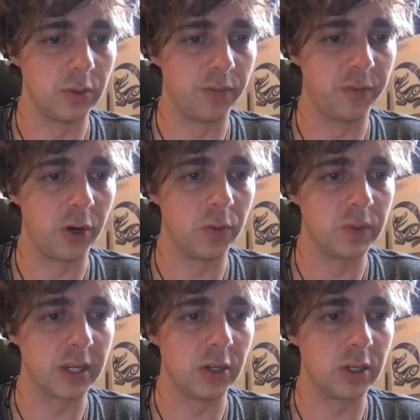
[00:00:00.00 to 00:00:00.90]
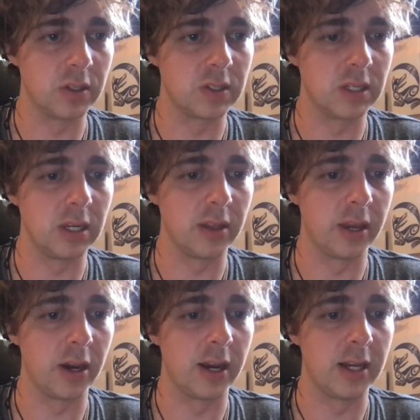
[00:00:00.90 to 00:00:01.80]
the phone so that you can see it
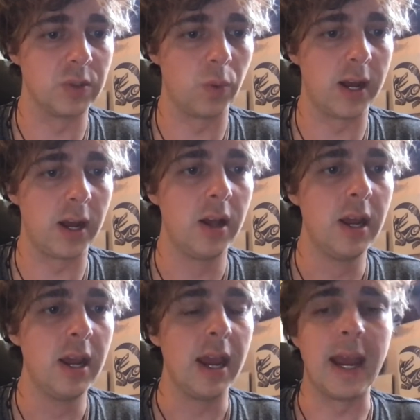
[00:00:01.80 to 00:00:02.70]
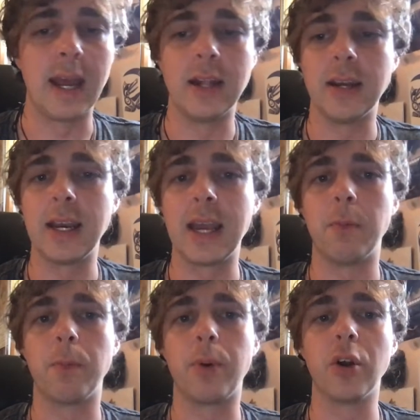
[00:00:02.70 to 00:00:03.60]
there as well. And
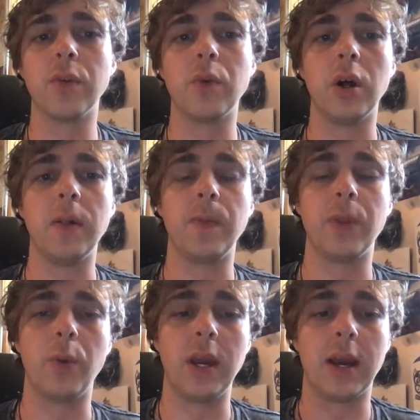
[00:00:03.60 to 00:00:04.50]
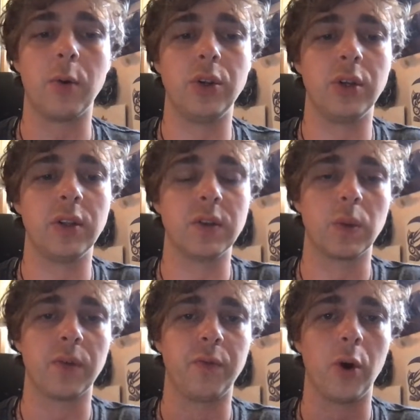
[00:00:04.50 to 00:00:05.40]
again, part of the way how we're doing this
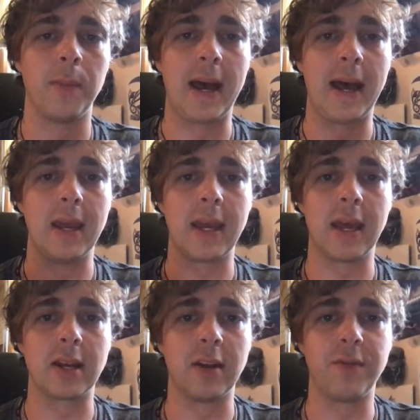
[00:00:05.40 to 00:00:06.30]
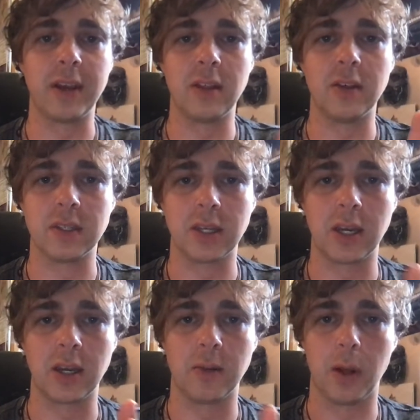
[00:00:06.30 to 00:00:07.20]
with the format, again, kind of thinking this as
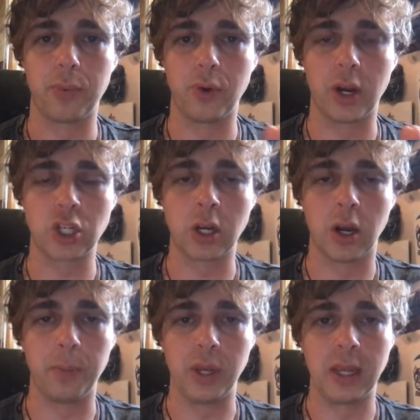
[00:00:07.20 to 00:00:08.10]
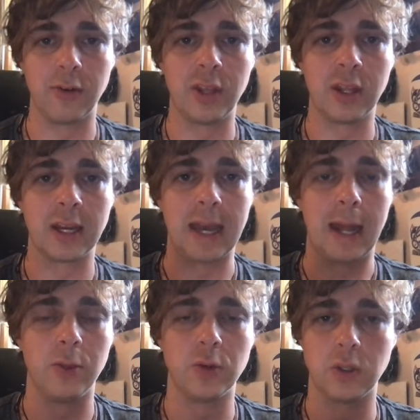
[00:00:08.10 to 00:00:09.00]
like a production company and everything like
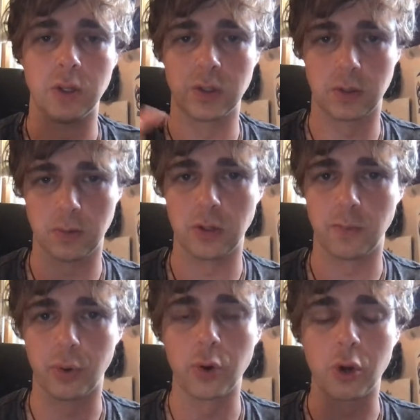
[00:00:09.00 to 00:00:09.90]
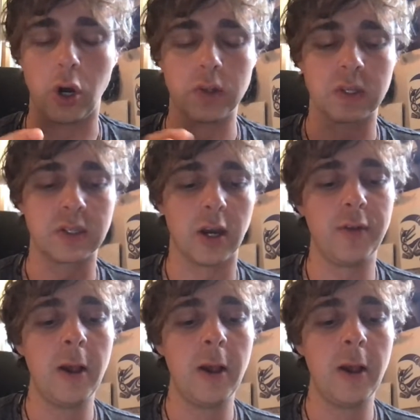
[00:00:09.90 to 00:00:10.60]
that, there's the protocols and stuff.